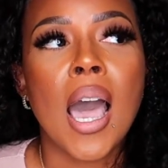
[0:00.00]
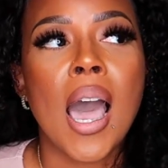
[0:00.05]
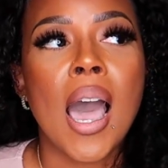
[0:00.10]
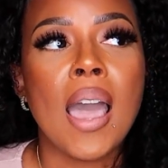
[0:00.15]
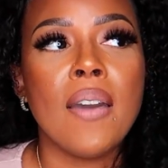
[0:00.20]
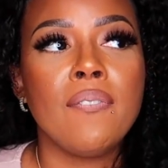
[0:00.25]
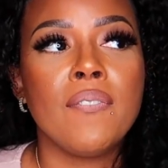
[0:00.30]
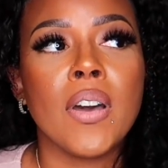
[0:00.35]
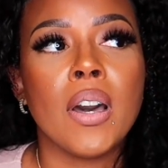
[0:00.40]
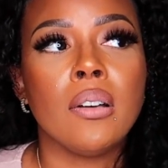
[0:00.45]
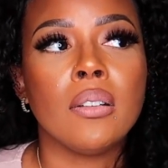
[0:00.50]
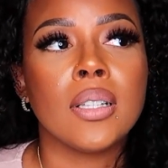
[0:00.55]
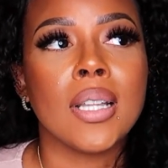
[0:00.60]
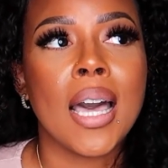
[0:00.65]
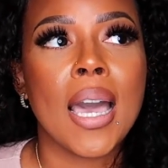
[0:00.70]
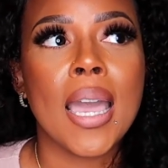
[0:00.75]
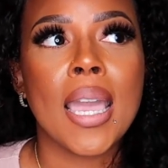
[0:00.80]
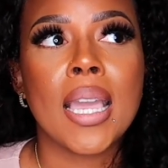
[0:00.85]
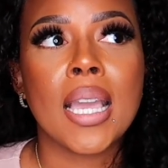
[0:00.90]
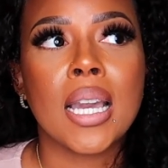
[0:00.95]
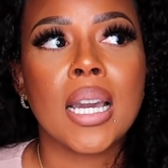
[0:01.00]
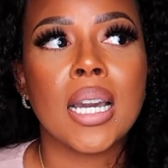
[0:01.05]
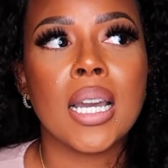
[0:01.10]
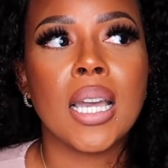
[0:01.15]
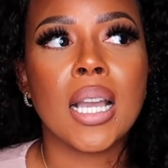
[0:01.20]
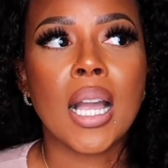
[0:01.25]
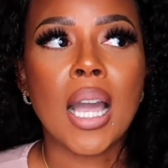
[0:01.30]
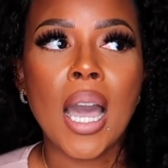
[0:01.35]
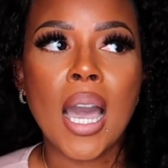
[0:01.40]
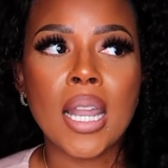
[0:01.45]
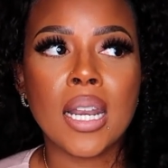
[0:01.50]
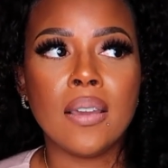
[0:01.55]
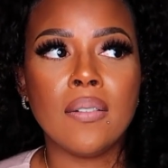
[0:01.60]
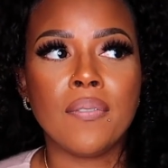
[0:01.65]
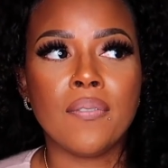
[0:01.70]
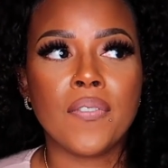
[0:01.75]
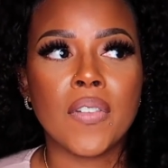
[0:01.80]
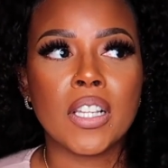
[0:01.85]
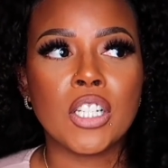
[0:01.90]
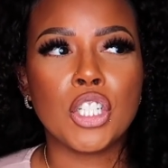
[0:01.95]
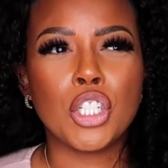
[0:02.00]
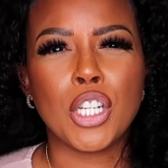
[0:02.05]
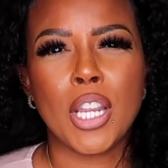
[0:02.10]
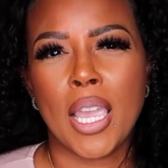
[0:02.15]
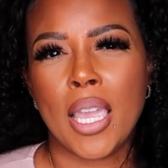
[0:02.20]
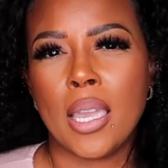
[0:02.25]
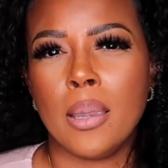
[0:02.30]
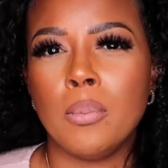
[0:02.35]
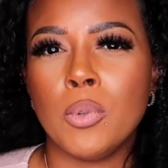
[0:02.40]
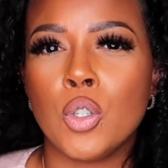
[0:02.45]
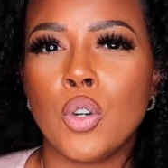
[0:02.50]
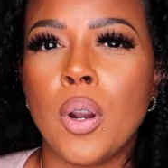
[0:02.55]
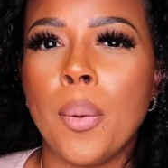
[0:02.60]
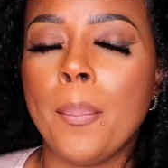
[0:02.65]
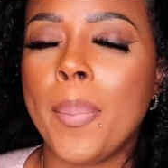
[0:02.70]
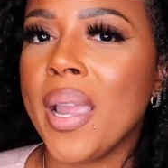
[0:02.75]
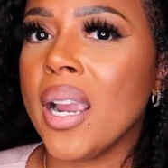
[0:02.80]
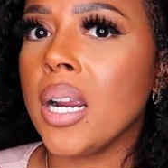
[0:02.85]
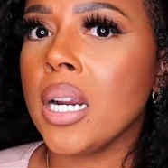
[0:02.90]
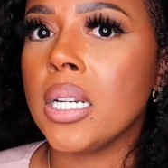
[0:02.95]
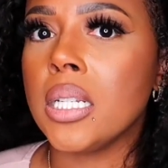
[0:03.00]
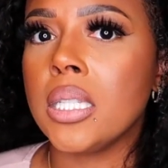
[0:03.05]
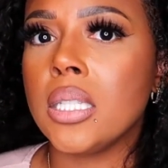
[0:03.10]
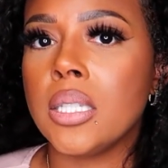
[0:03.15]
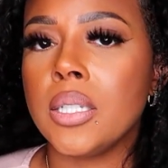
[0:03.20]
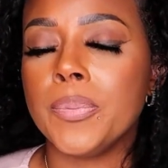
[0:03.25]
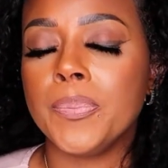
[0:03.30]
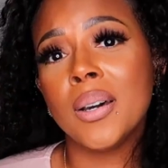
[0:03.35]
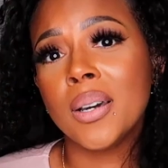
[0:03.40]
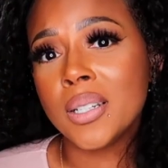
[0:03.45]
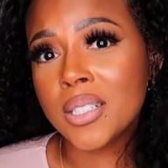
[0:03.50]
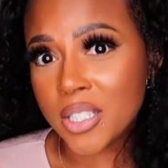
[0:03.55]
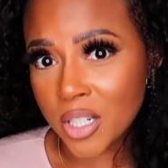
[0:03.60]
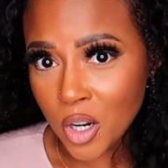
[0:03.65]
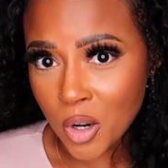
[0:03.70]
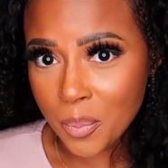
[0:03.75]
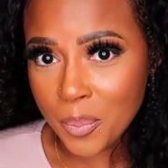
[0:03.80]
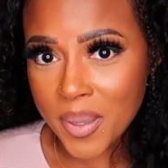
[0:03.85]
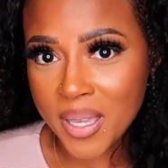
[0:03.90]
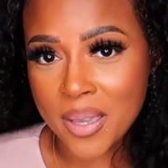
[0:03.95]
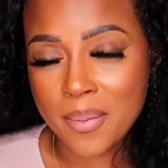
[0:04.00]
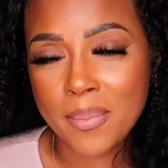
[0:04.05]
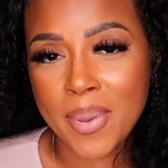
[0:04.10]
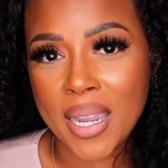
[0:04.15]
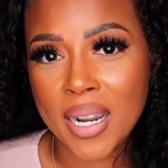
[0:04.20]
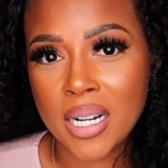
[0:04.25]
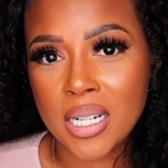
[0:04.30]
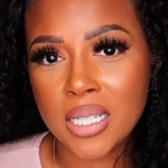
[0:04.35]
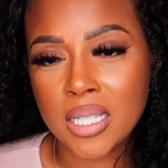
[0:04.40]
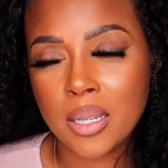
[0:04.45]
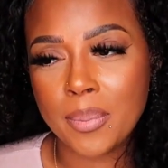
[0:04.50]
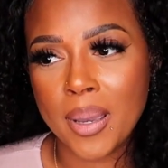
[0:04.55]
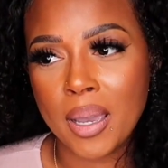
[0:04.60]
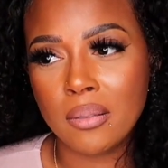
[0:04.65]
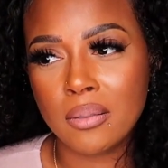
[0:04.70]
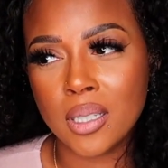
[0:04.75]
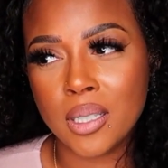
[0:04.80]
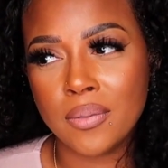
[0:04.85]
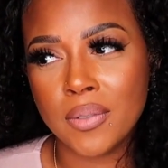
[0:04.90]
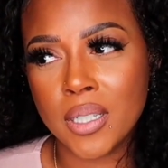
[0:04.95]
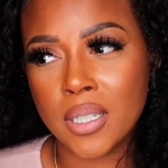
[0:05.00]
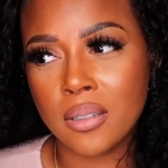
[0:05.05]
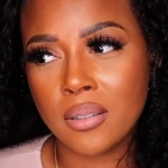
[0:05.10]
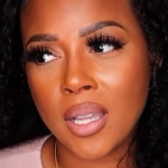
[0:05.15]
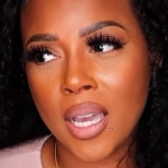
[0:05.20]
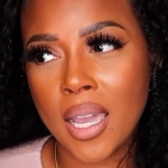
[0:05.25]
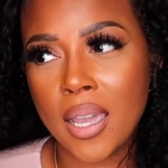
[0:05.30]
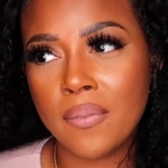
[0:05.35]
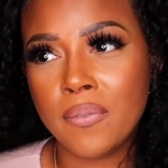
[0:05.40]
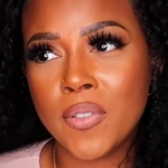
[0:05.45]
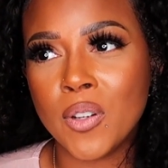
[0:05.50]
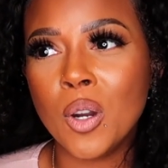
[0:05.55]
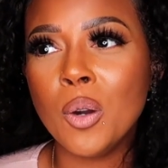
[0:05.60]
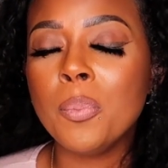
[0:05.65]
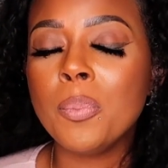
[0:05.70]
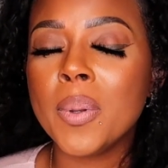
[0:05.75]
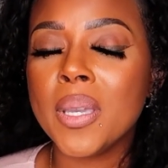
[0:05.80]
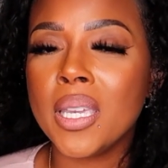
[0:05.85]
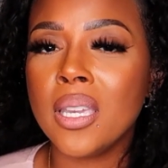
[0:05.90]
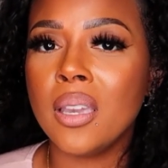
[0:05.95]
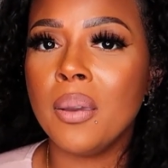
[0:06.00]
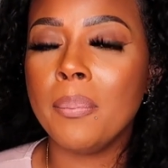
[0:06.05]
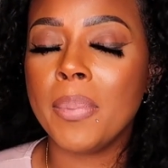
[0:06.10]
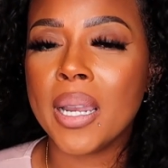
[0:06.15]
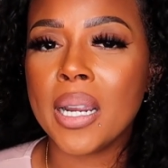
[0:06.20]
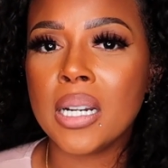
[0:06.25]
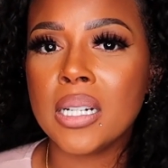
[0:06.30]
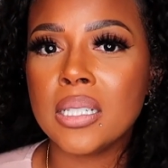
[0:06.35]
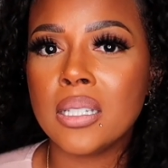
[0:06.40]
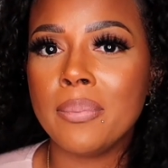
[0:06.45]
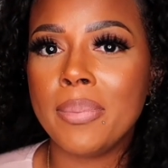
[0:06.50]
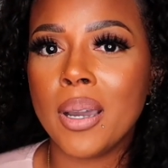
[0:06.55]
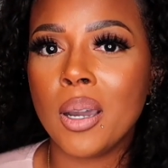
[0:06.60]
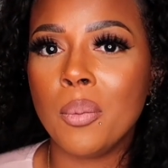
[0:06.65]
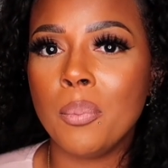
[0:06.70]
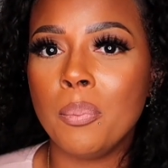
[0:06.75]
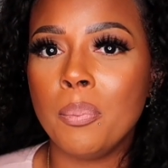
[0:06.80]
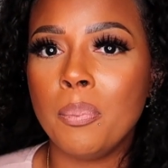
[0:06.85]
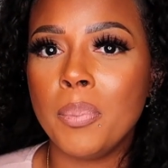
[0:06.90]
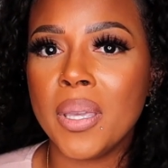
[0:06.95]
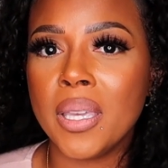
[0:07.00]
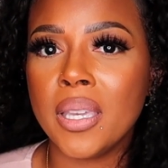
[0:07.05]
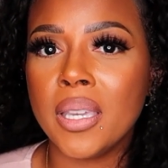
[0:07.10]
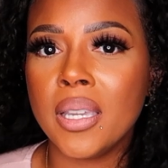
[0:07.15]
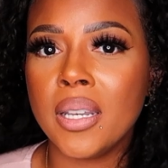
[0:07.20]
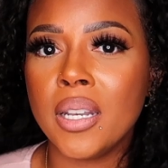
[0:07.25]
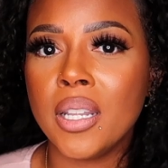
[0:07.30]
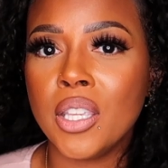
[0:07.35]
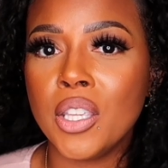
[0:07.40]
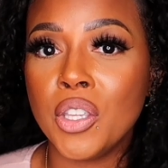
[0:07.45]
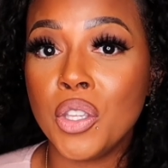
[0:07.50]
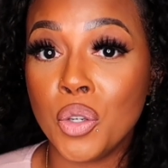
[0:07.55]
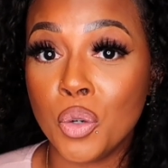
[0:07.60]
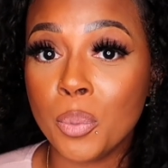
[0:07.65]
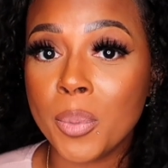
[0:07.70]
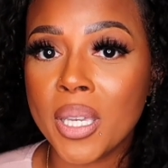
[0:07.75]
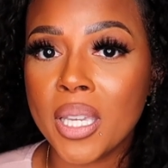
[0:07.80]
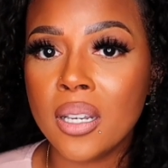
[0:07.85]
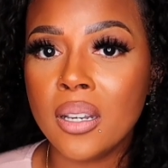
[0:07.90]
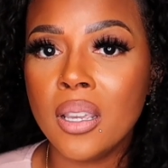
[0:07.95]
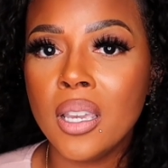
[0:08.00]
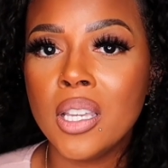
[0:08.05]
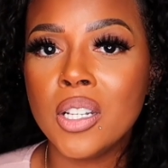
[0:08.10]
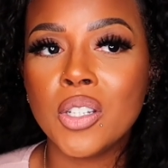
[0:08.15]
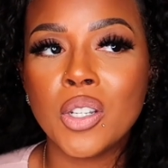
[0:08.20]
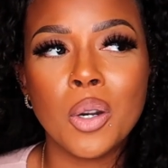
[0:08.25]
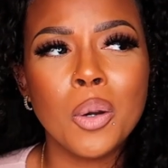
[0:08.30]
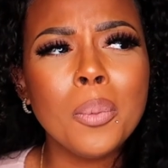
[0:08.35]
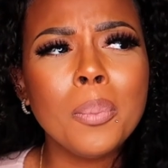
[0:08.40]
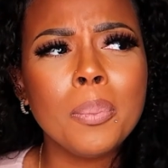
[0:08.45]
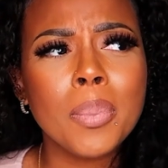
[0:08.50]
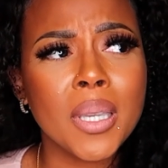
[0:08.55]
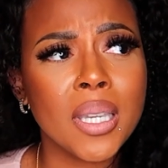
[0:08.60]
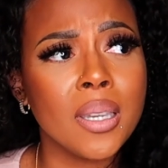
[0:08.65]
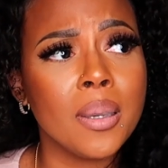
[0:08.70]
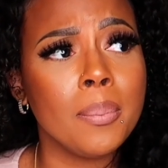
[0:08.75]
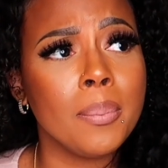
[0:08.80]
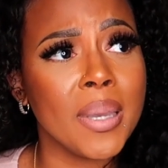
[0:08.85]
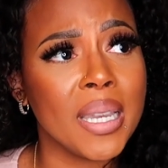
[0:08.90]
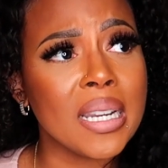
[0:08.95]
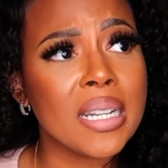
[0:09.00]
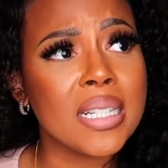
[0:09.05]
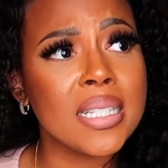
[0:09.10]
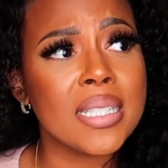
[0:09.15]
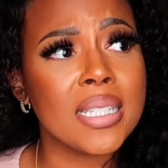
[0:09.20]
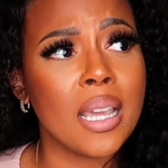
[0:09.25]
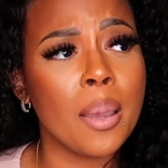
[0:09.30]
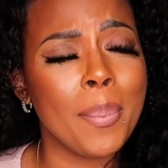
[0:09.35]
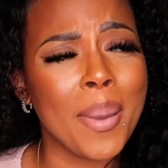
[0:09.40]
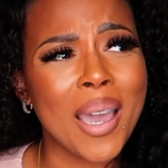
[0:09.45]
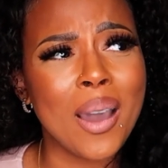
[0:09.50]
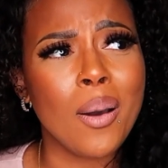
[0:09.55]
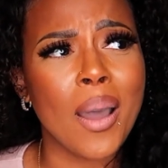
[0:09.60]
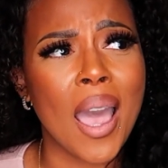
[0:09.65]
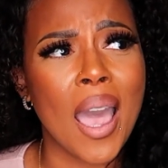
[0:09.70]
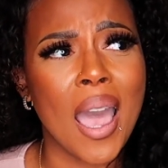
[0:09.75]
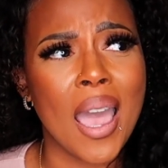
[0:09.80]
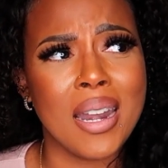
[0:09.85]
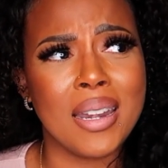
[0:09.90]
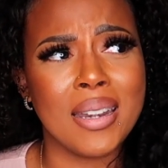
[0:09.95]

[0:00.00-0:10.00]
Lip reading: I felt like kind of shamed or embarrassed. Don't be embarrassed about living your life. Don't be embarrassed about being human. Don't be embarrassed about